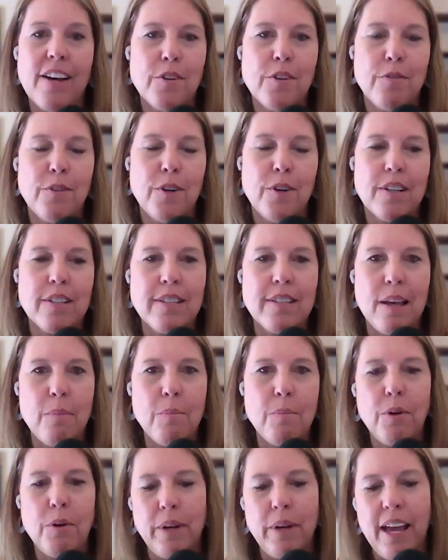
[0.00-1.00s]
So for
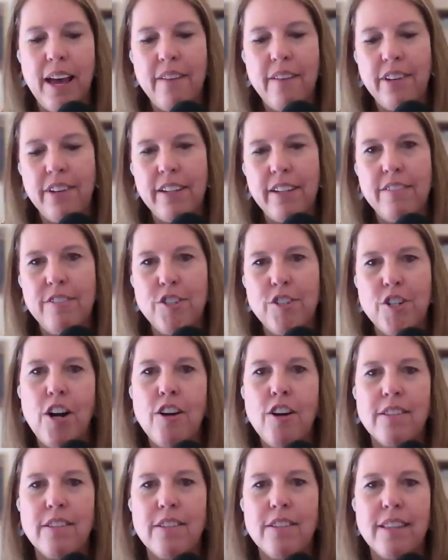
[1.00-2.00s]
example, we have a
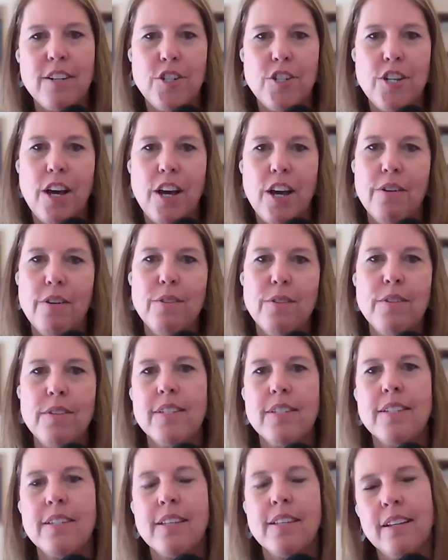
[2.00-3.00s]
chart that
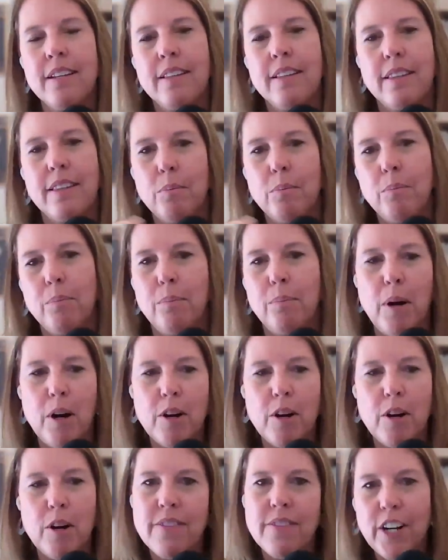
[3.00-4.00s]
shows the
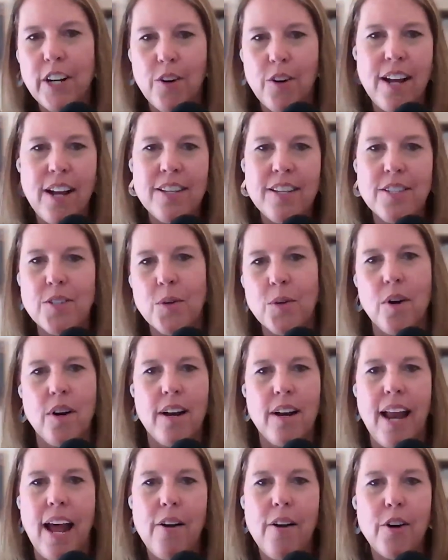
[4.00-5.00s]
parts of a credit score
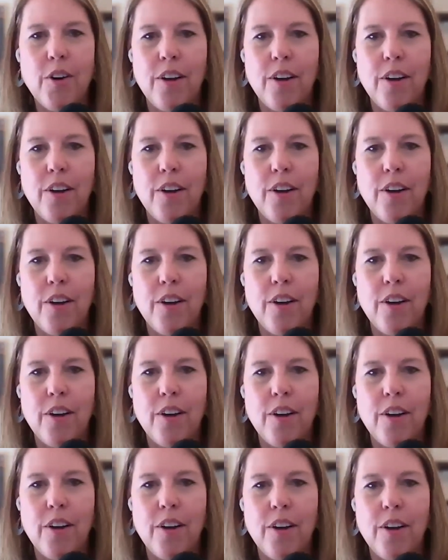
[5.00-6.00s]
and how a credit
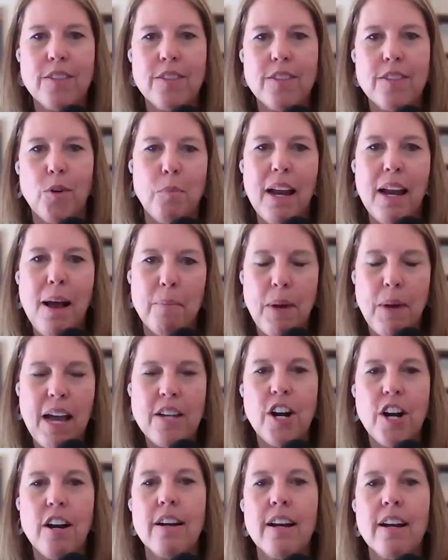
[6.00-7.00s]
score is made up. It's a
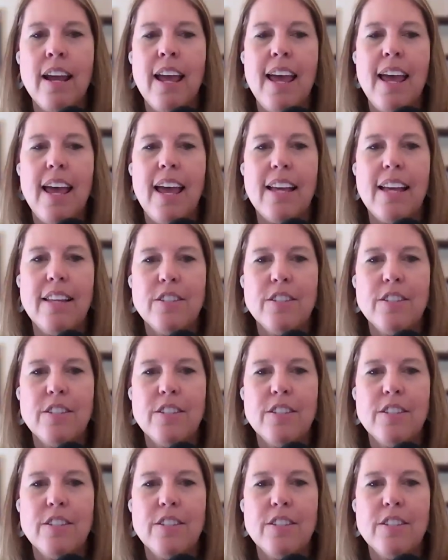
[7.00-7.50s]
pie chart.